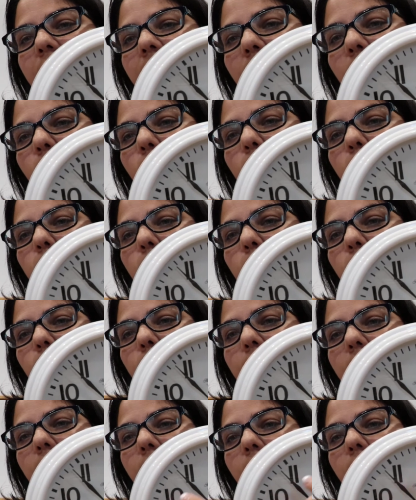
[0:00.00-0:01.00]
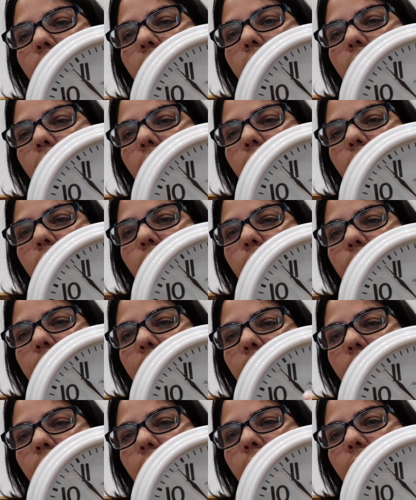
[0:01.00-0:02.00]
that goes around and
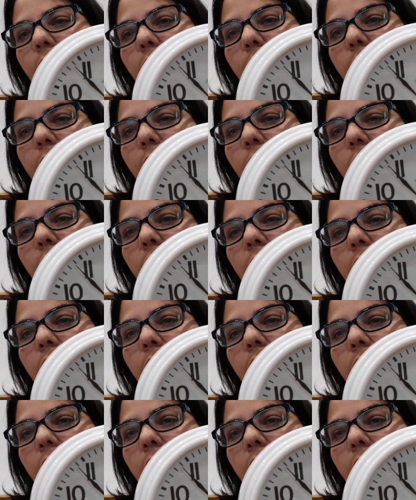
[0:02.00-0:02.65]
around and around.